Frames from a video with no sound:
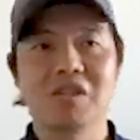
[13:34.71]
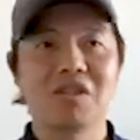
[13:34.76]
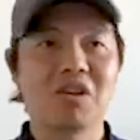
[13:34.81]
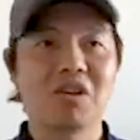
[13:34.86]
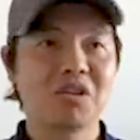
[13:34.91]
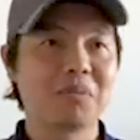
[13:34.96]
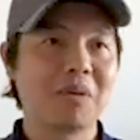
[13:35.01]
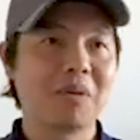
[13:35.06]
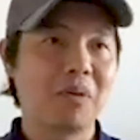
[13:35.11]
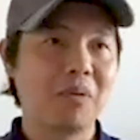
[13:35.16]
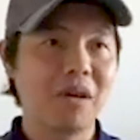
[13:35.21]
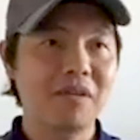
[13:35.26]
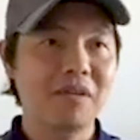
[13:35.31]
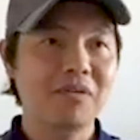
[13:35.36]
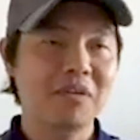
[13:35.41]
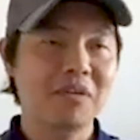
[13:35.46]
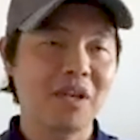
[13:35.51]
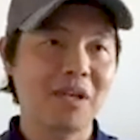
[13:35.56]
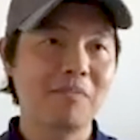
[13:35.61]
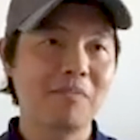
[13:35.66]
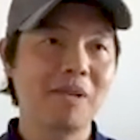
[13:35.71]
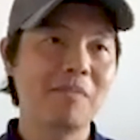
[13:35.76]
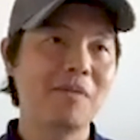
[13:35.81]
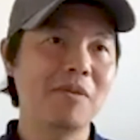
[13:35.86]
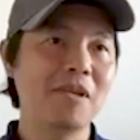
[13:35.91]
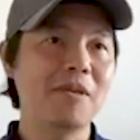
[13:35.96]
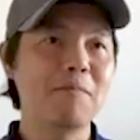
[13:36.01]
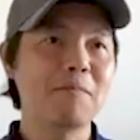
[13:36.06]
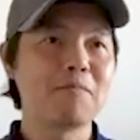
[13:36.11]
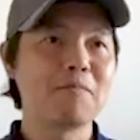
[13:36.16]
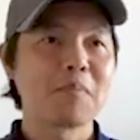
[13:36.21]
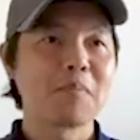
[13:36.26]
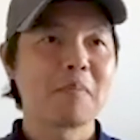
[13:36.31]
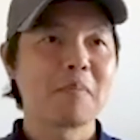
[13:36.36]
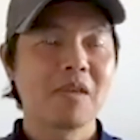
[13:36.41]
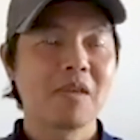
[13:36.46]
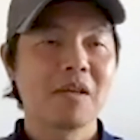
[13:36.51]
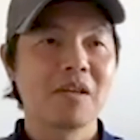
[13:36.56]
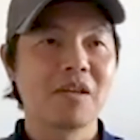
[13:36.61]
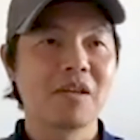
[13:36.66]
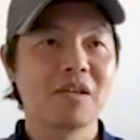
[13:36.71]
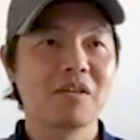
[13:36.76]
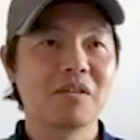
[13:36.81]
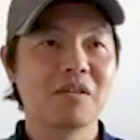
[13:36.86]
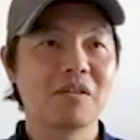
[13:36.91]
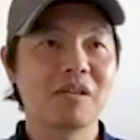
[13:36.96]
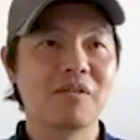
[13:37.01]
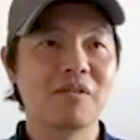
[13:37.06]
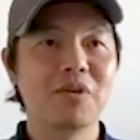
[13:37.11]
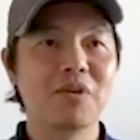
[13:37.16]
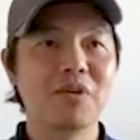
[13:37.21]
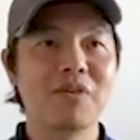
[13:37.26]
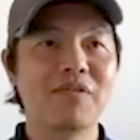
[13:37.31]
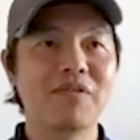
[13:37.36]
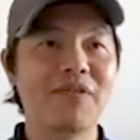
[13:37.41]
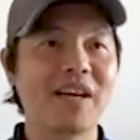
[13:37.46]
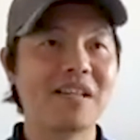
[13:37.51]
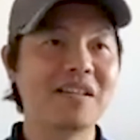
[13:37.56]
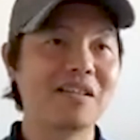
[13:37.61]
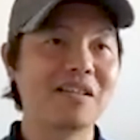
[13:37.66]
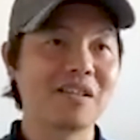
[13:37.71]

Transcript: talked to my wife, okay, maybe, if we find